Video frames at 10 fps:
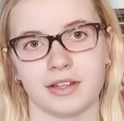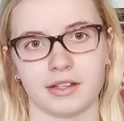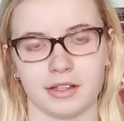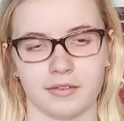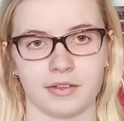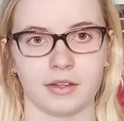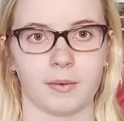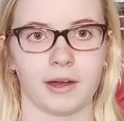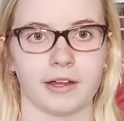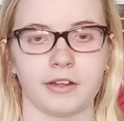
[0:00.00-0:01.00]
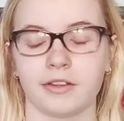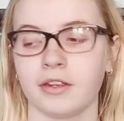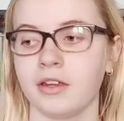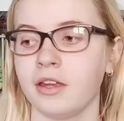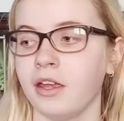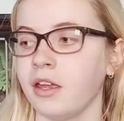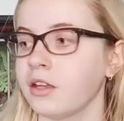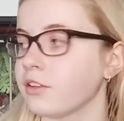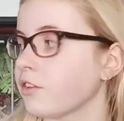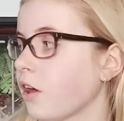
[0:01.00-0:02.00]
they live in the wild.
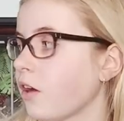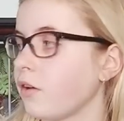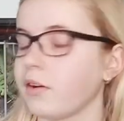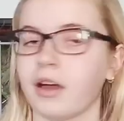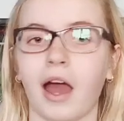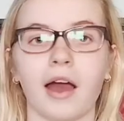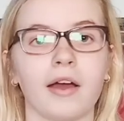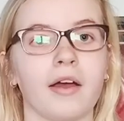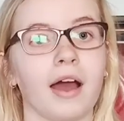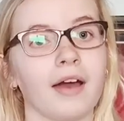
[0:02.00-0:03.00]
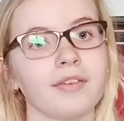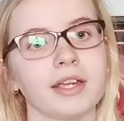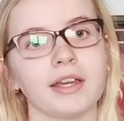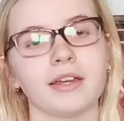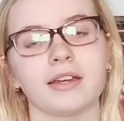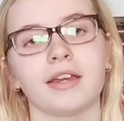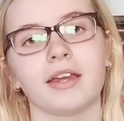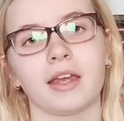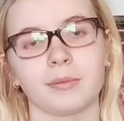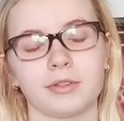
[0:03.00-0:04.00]
So having it in a
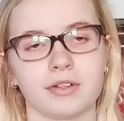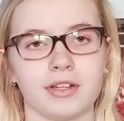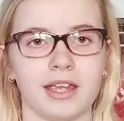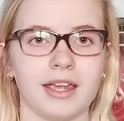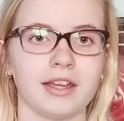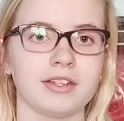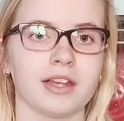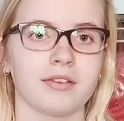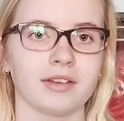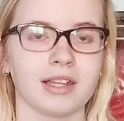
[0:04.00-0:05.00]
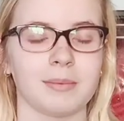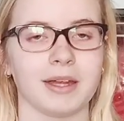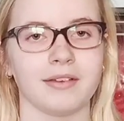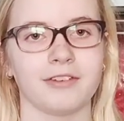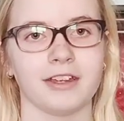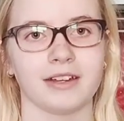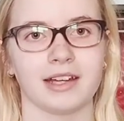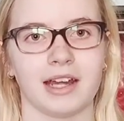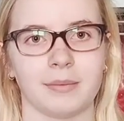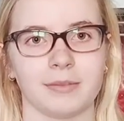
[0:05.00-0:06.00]
hamster cage can really benefit your
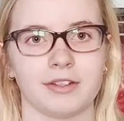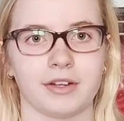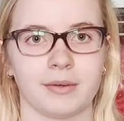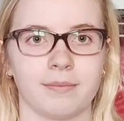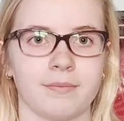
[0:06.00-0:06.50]
hamster.